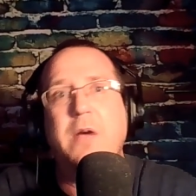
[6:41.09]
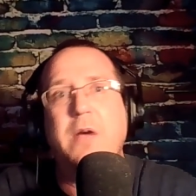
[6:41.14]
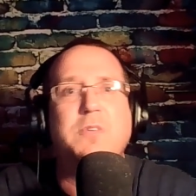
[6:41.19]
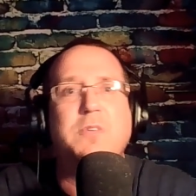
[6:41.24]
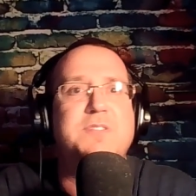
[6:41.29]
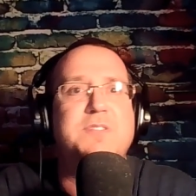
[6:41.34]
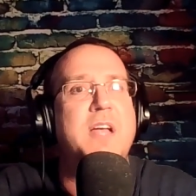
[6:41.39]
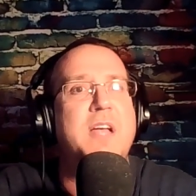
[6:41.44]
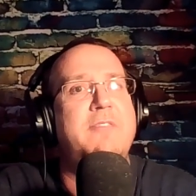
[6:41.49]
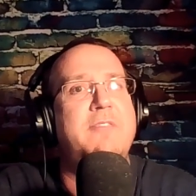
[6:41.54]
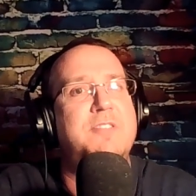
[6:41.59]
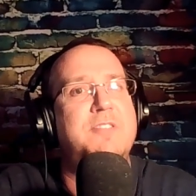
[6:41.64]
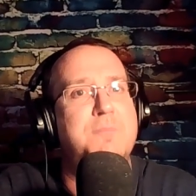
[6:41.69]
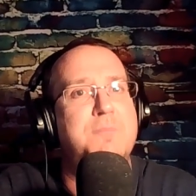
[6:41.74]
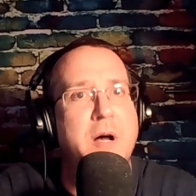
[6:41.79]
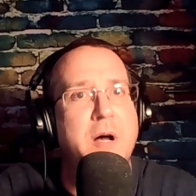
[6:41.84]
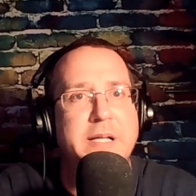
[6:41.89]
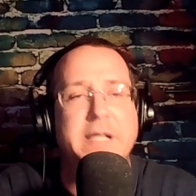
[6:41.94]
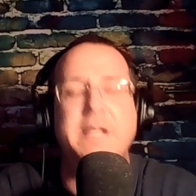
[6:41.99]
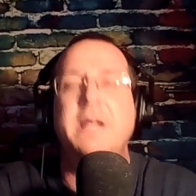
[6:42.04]
It would save us
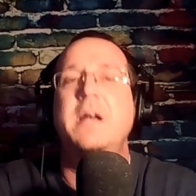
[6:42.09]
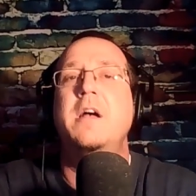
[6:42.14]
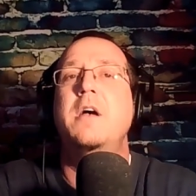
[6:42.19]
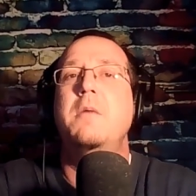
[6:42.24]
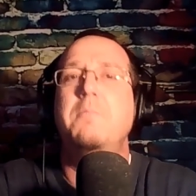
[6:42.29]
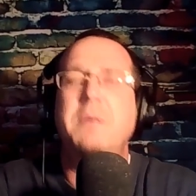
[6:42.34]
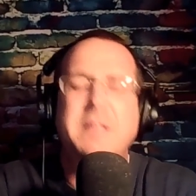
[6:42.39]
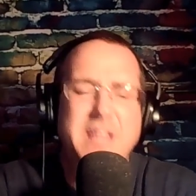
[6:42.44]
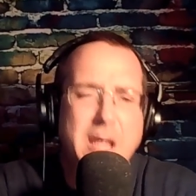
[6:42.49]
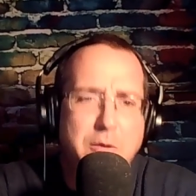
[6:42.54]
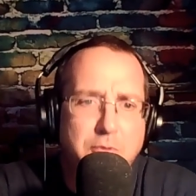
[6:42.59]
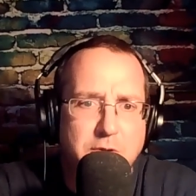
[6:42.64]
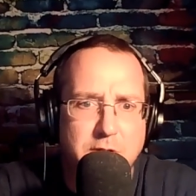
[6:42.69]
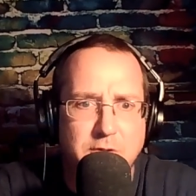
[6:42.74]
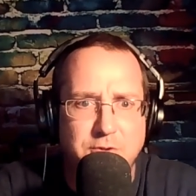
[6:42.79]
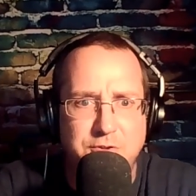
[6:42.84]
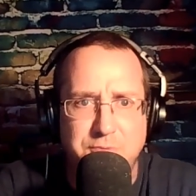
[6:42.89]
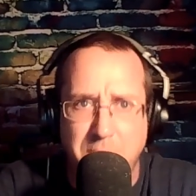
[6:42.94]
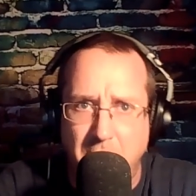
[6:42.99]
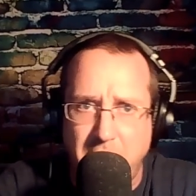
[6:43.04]
money, but they would
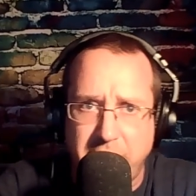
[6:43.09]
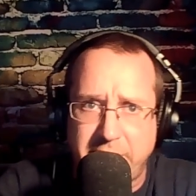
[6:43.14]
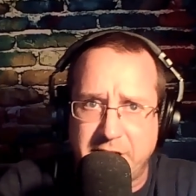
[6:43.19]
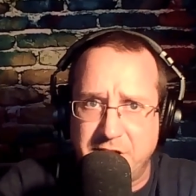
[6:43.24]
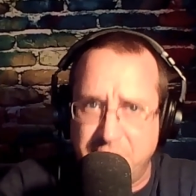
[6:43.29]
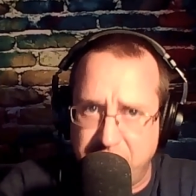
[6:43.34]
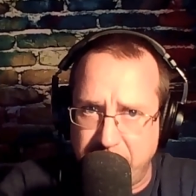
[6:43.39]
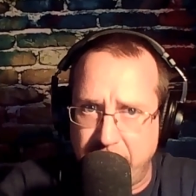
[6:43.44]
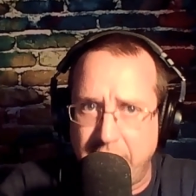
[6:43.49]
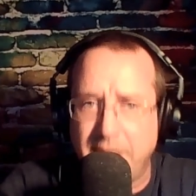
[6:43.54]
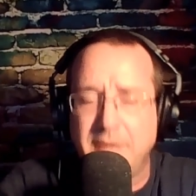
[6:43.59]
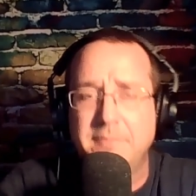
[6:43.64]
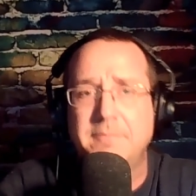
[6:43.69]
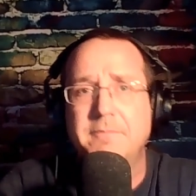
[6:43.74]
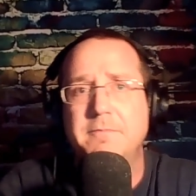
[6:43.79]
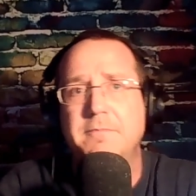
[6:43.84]
lose market share.